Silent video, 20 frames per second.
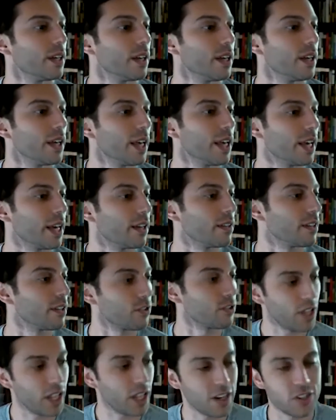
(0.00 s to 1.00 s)
And there's
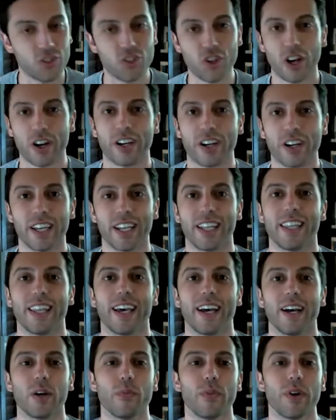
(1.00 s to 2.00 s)
a lot of jargon in
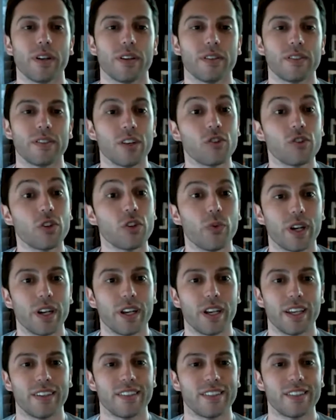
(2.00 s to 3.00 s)
there, but essentially what it
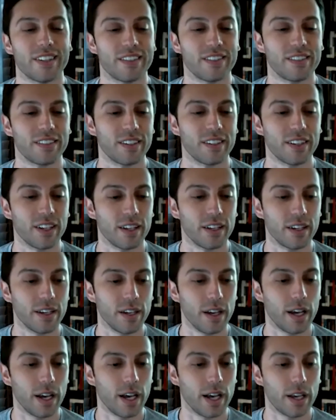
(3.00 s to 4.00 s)
is
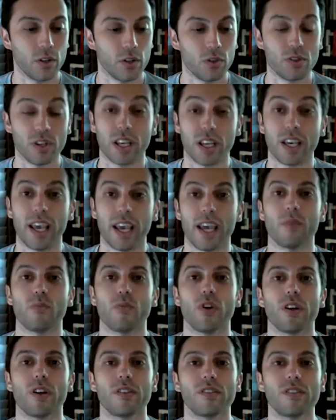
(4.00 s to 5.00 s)
using
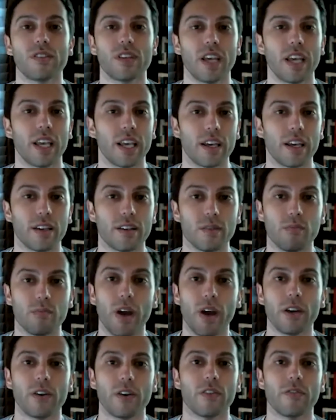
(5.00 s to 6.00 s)
cameras and
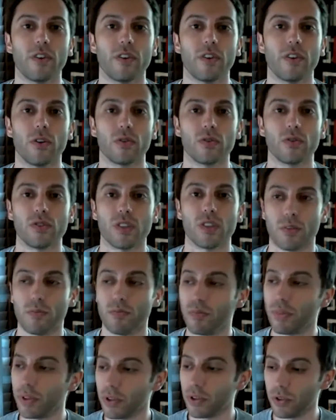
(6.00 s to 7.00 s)
microphones and
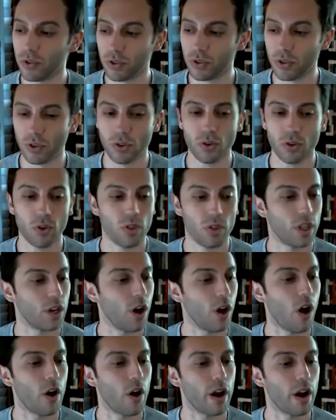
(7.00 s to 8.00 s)
Bluetooth and
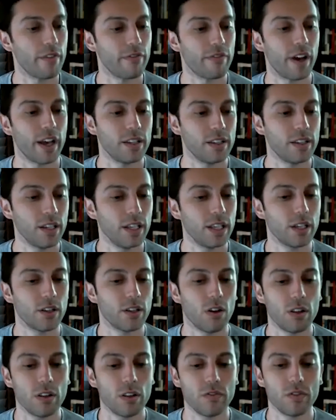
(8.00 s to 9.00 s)
RFID and
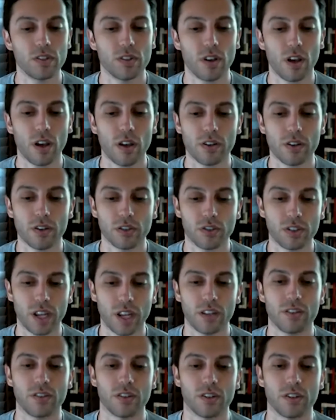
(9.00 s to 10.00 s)
all of these other
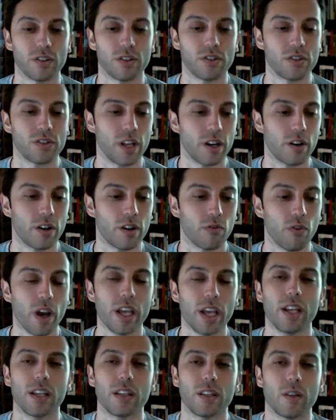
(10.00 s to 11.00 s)
sensors that are
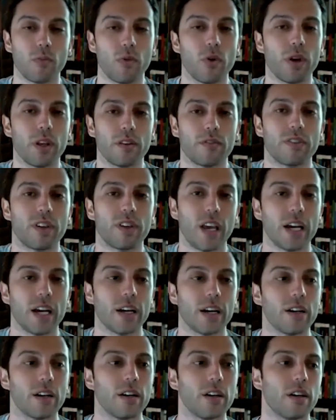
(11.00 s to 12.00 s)
right at the point of
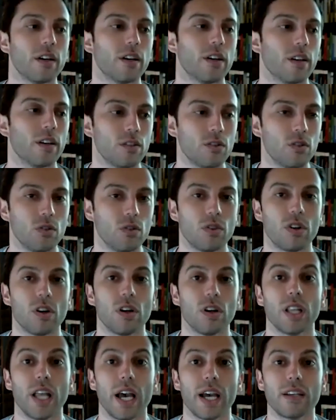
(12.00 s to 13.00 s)
care to
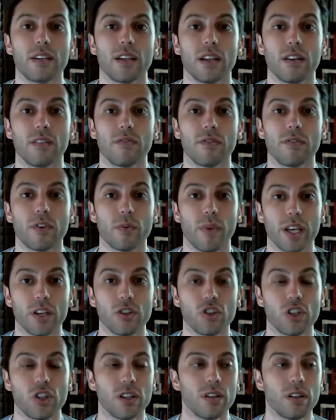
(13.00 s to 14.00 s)
collect
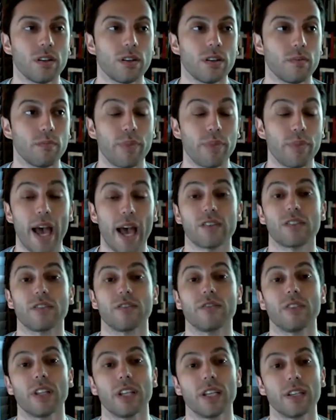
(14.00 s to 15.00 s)
information
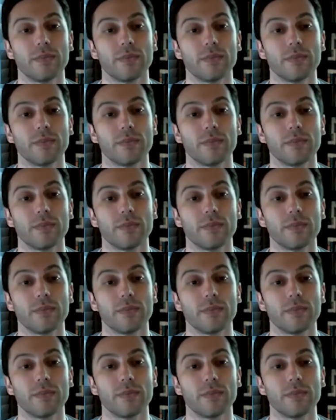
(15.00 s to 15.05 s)
passively.